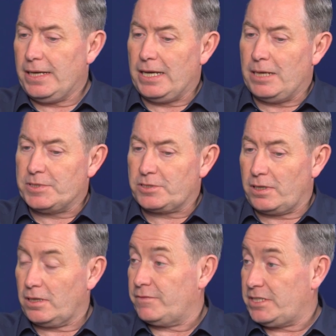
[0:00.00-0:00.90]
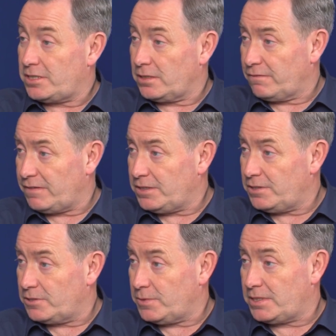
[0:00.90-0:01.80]
It's got a lot of additional
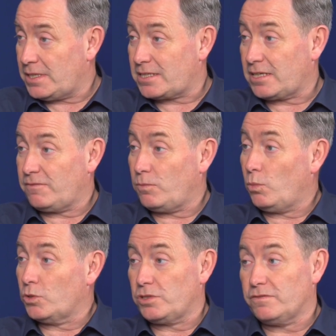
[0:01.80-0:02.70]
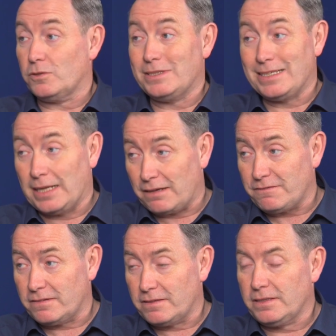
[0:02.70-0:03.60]
features which the SI124 didn't
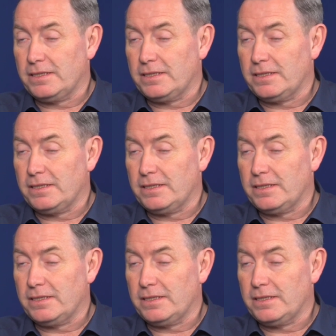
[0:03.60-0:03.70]
have.